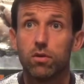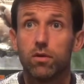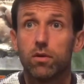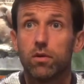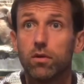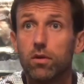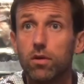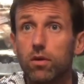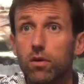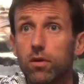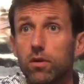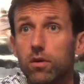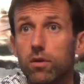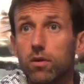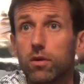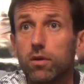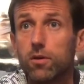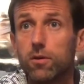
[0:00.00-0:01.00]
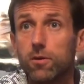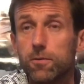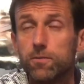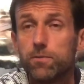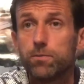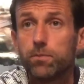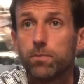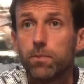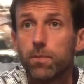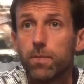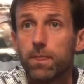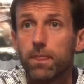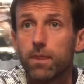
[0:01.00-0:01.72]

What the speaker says: And as you said there, you didn't make any